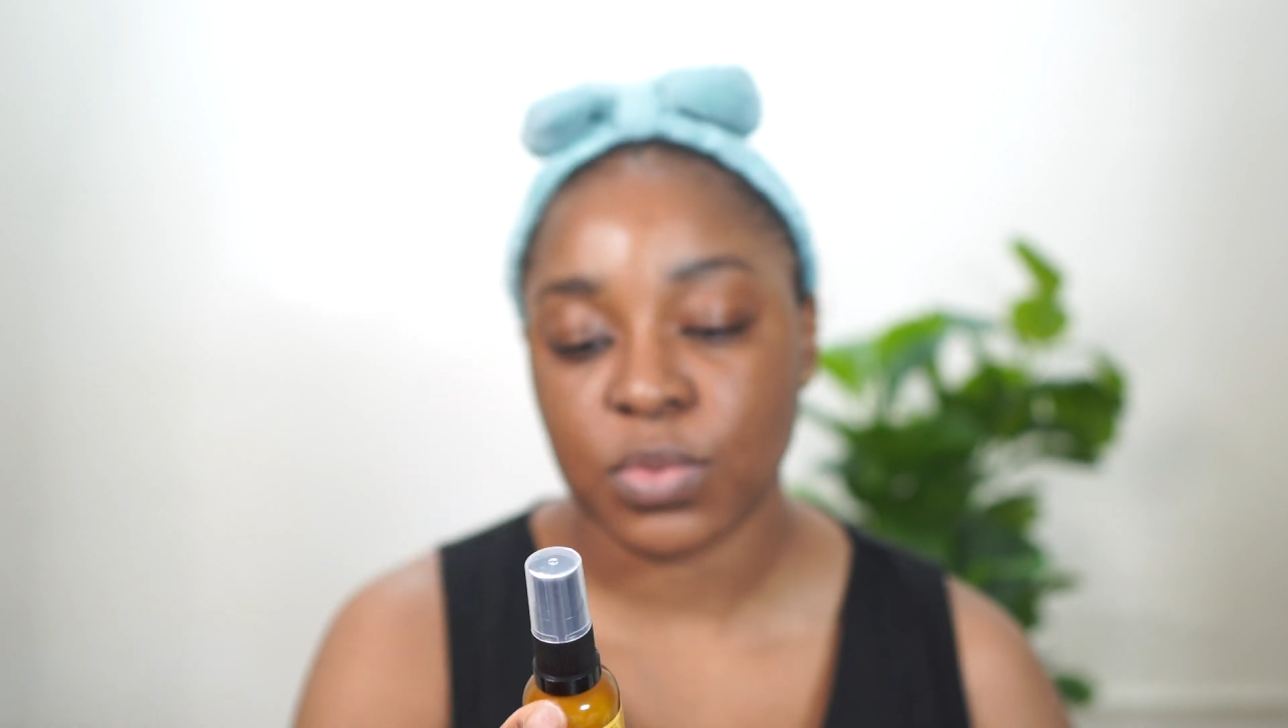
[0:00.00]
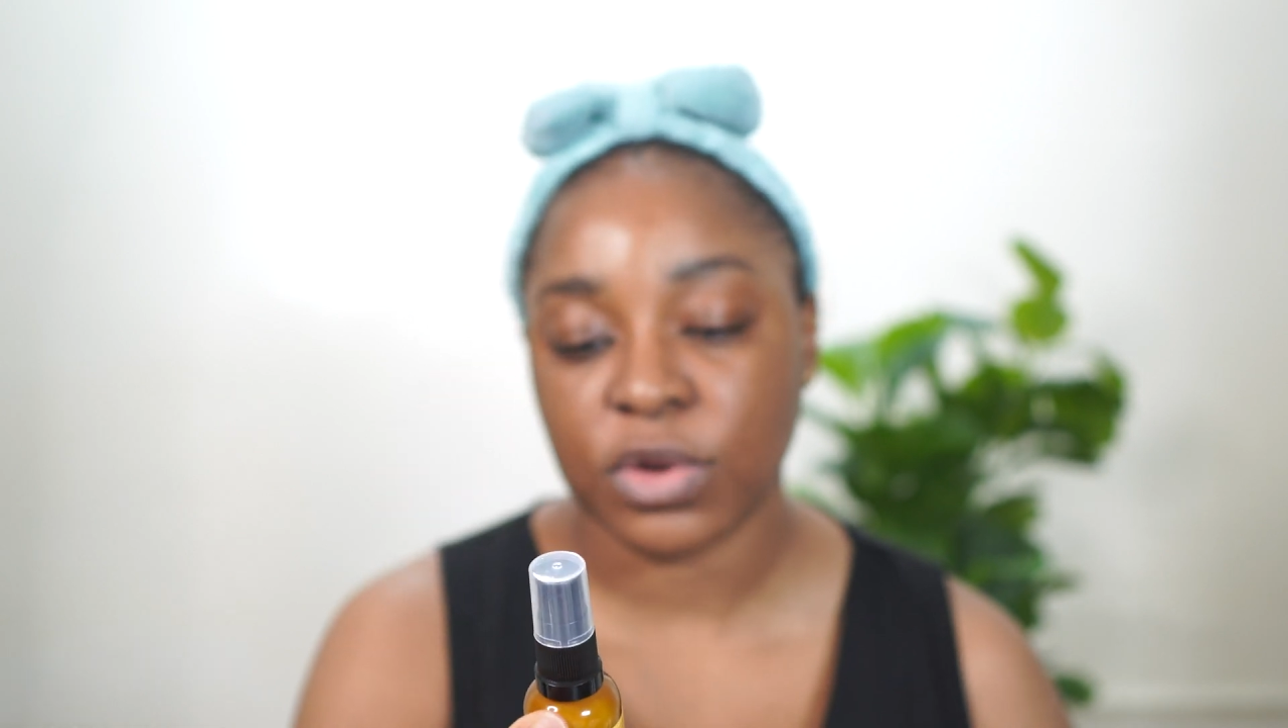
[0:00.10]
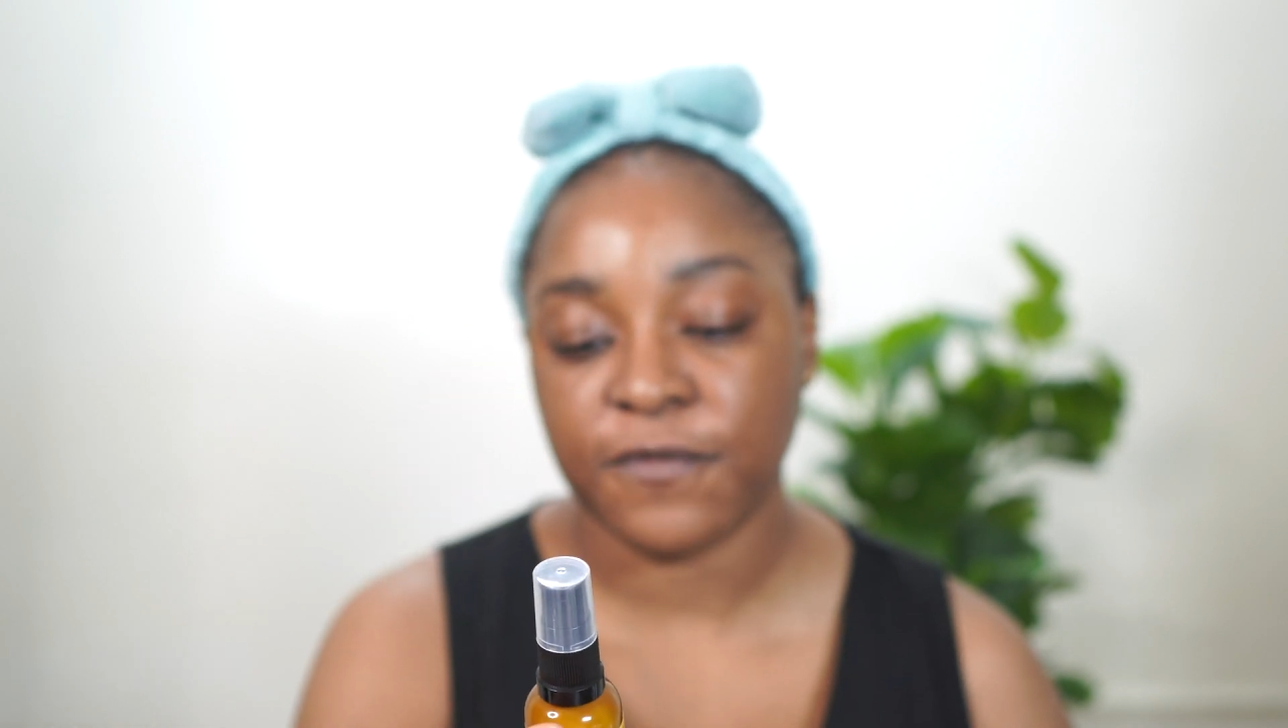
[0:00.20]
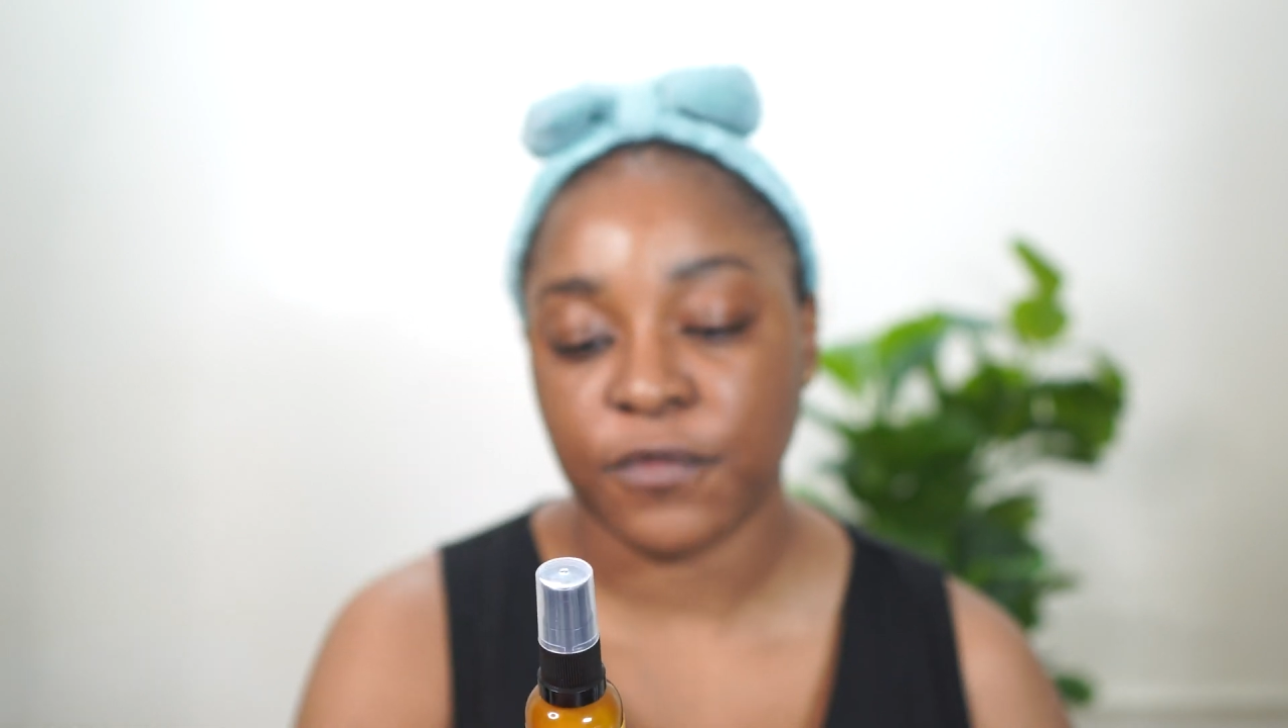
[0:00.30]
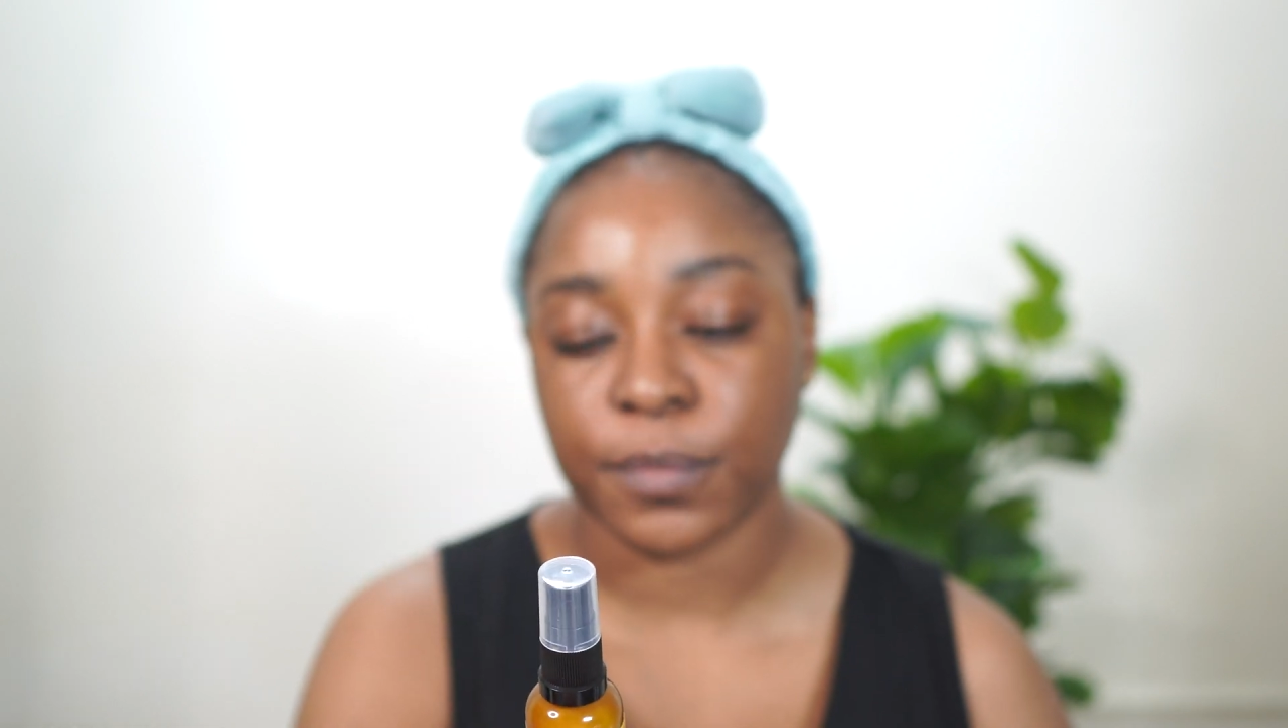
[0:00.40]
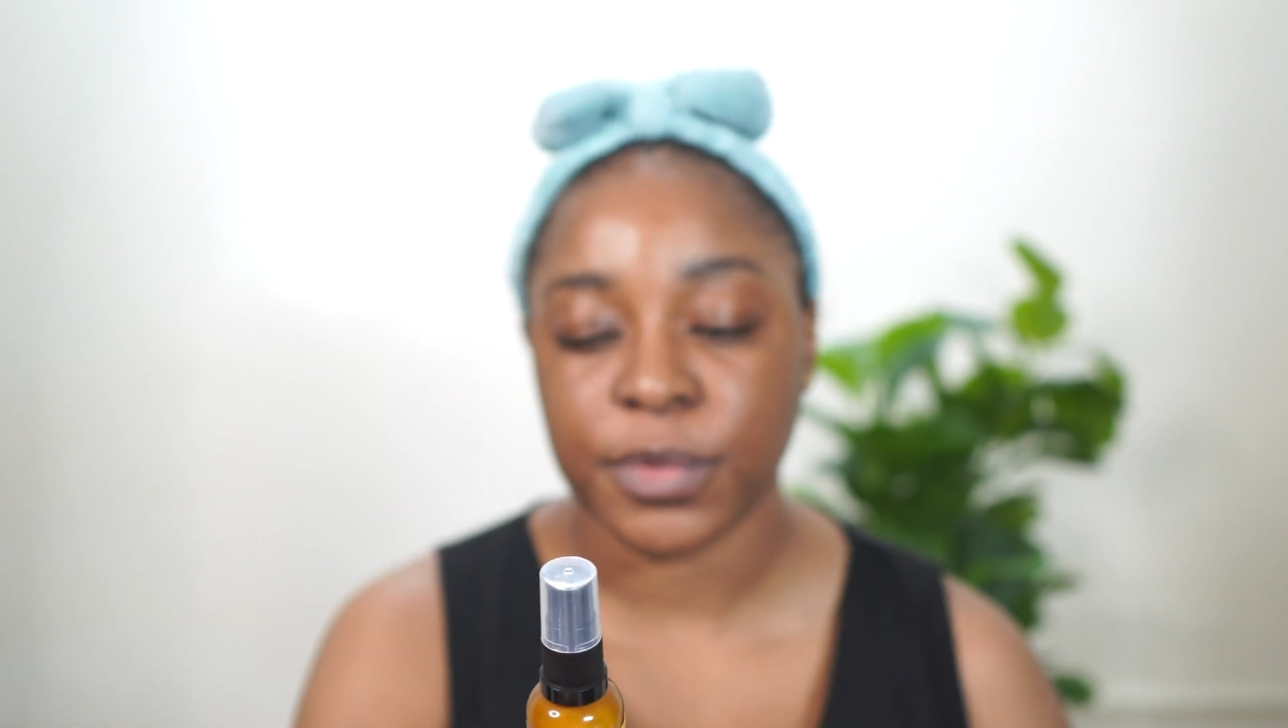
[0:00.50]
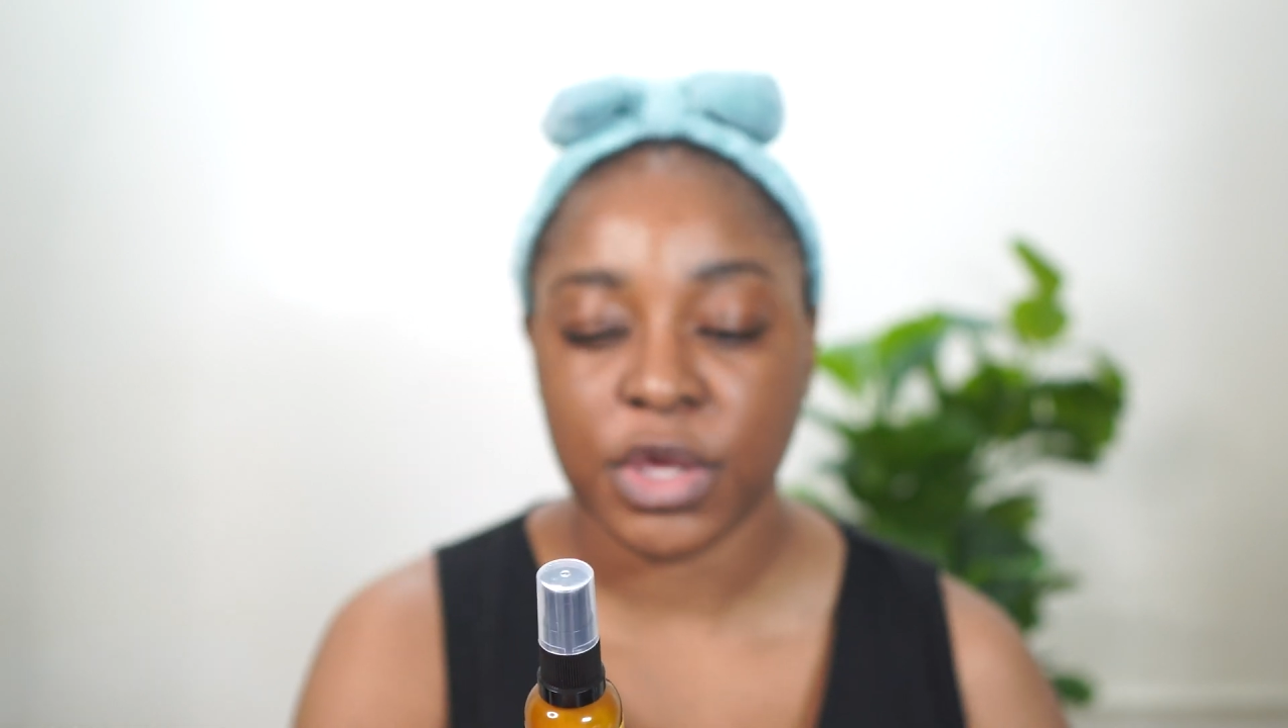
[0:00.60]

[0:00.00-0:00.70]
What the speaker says: one from